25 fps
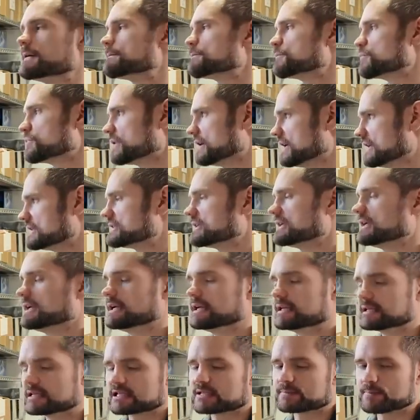print
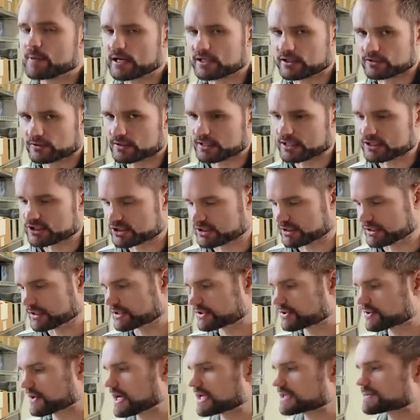into speculation.
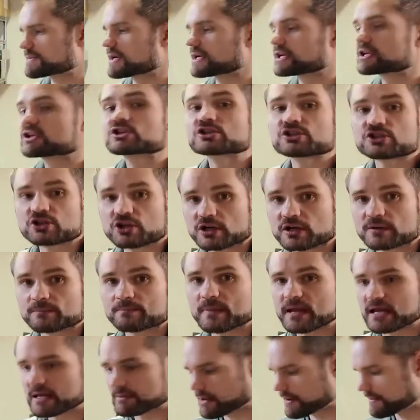So that's my
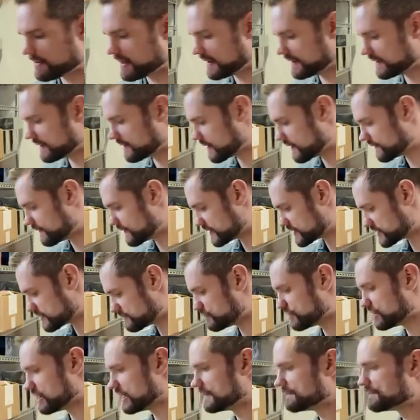concern, my main thing about Flesh
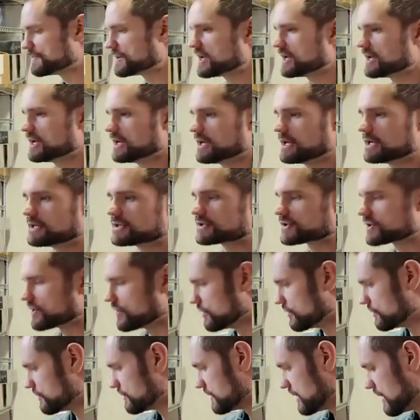and Blood. And
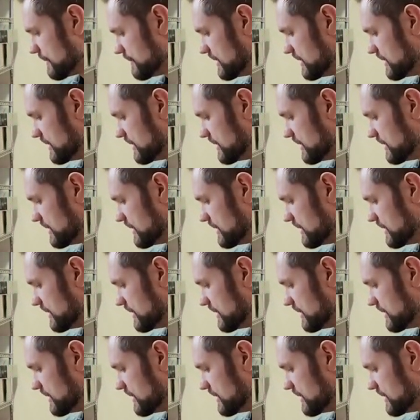so, I